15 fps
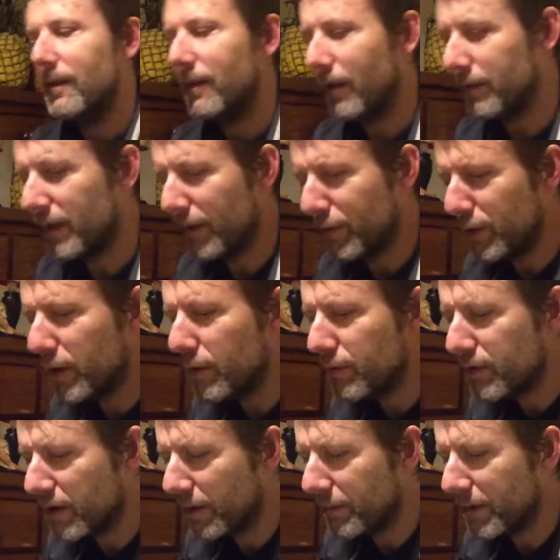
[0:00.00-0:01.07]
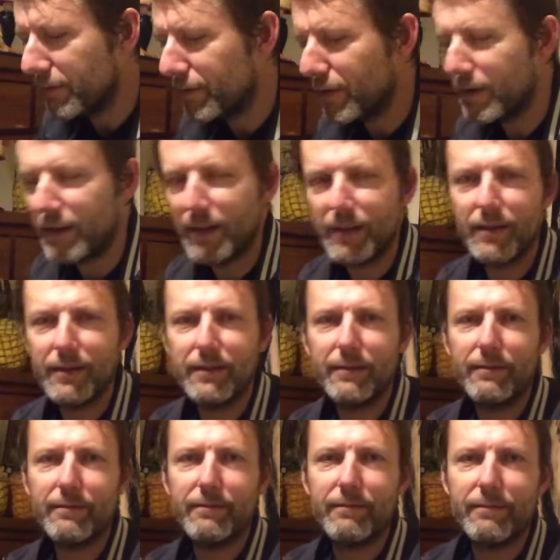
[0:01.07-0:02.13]
I've never used them. They're fucking,
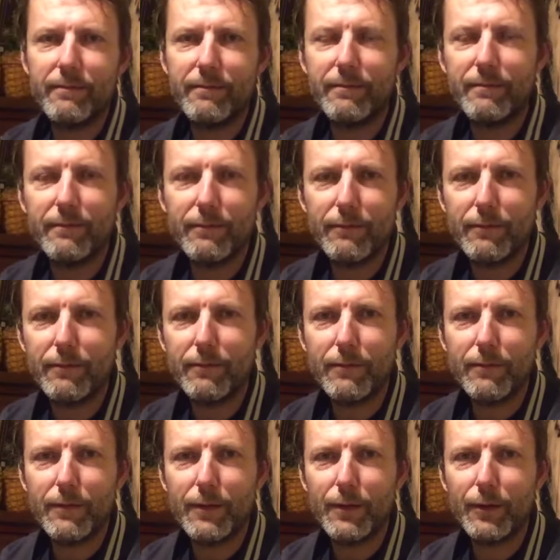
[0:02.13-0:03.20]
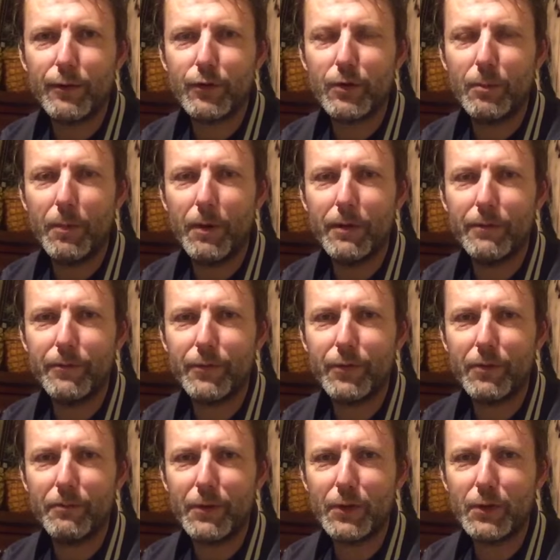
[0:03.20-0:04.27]
they're like
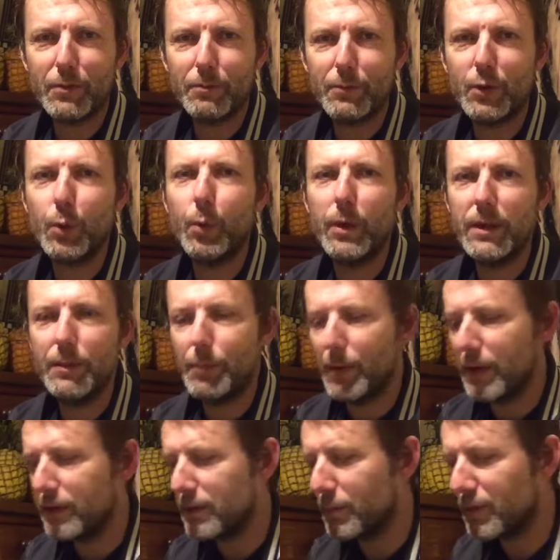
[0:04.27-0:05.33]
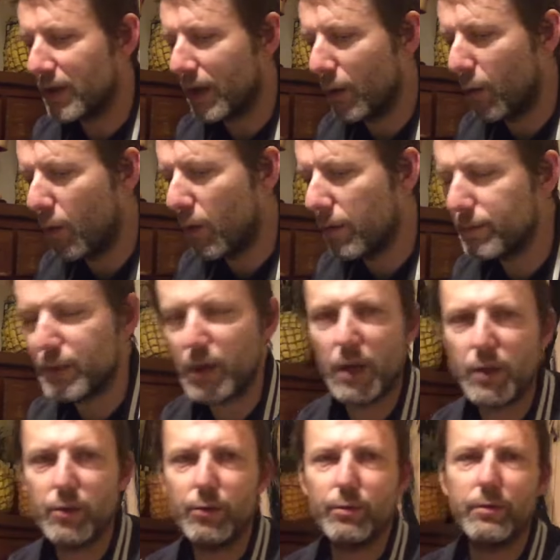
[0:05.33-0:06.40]
something some twee person would say. Oh, I'm
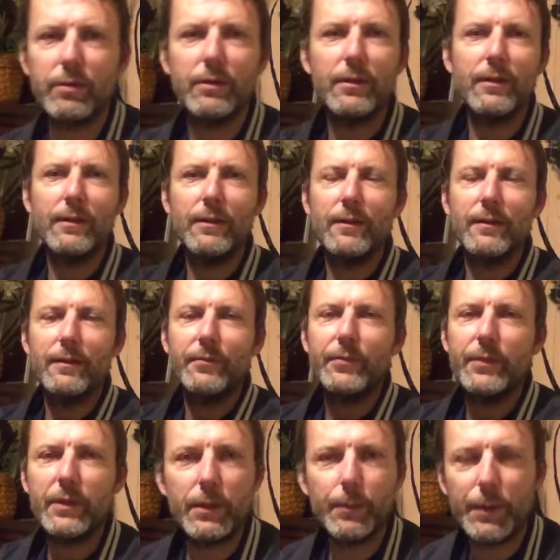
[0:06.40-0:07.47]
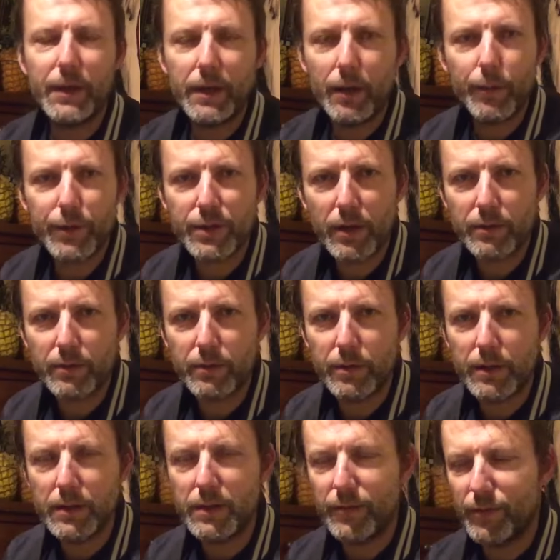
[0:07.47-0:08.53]
sozzled. Does anybody know what sozzled
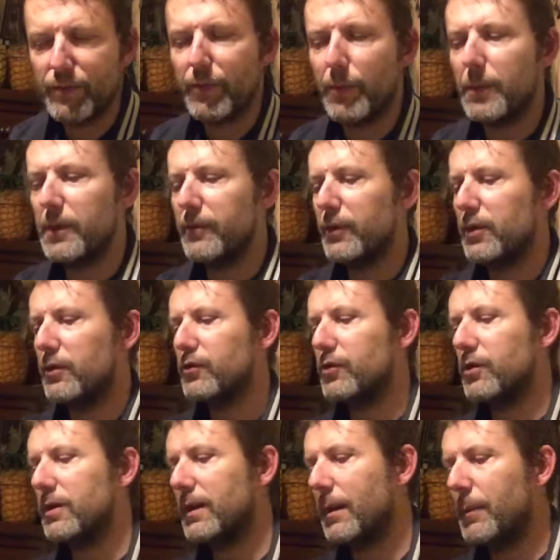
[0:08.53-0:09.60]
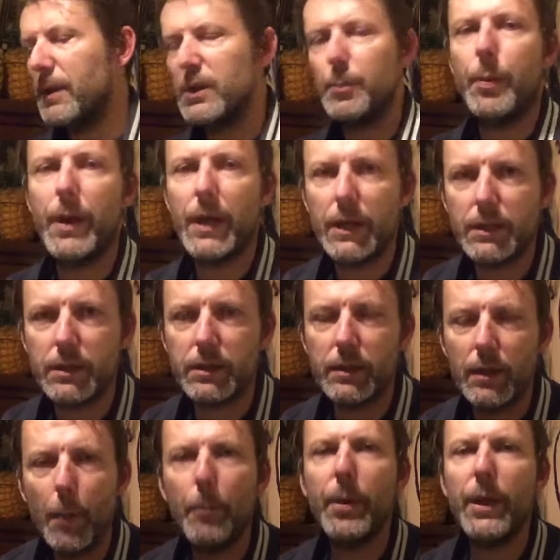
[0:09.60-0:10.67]
is? If you're from another country, that means pissed.
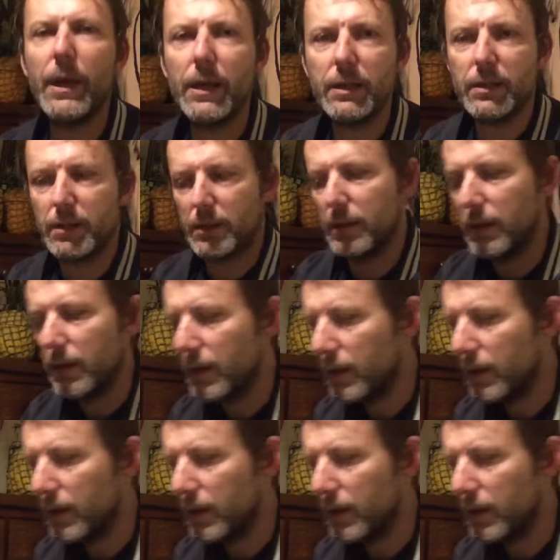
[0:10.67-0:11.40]
Pissed.